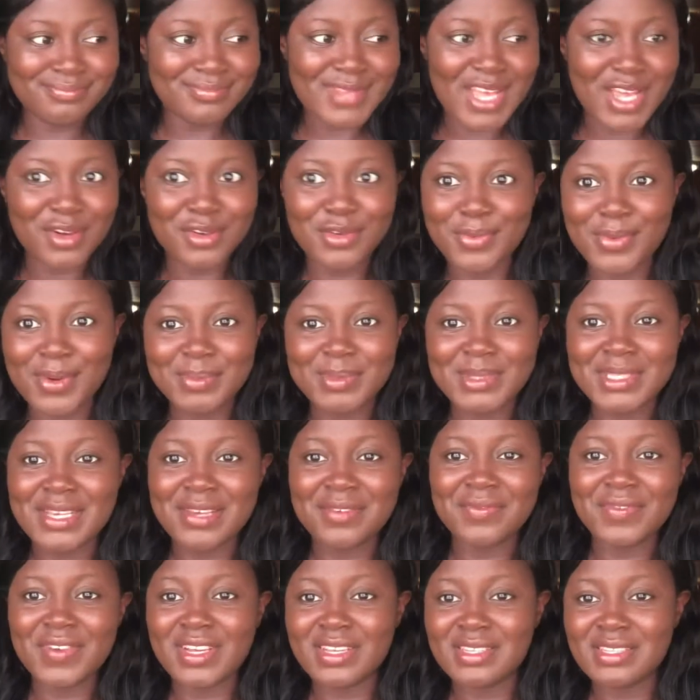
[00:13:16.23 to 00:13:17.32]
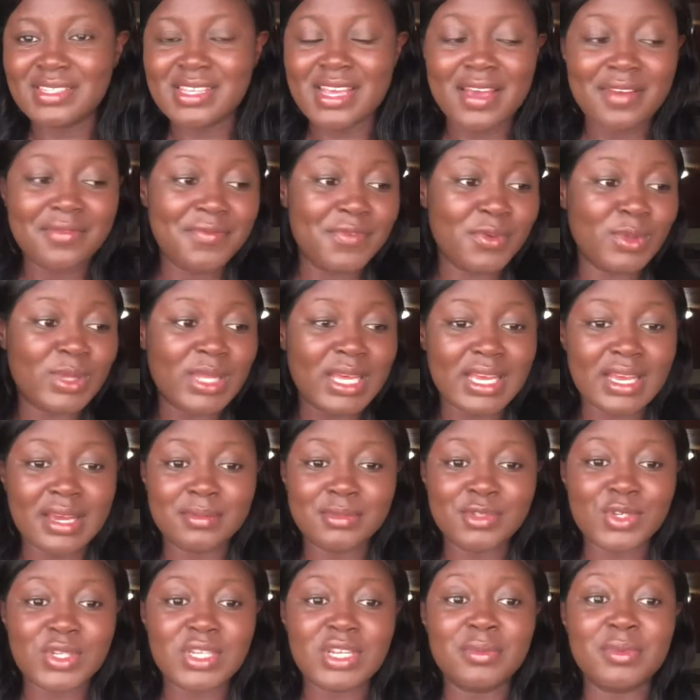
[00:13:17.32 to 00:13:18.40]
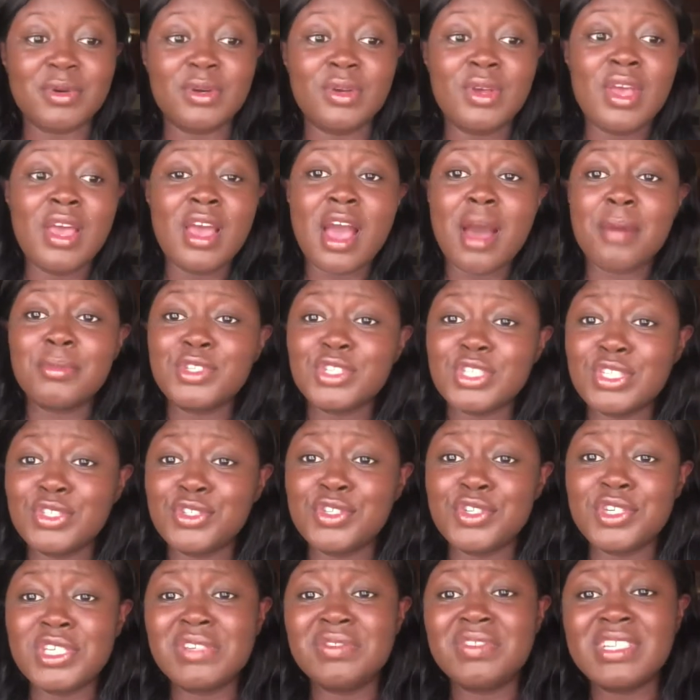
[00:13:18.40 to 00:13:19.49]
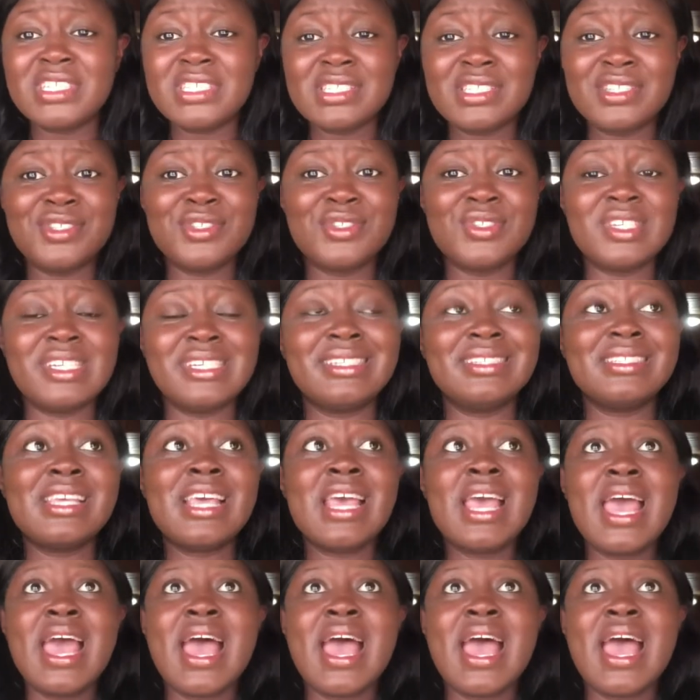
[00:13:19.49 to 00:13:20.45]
I don't know what I'm saying first year. I feel like I'm talking to university students.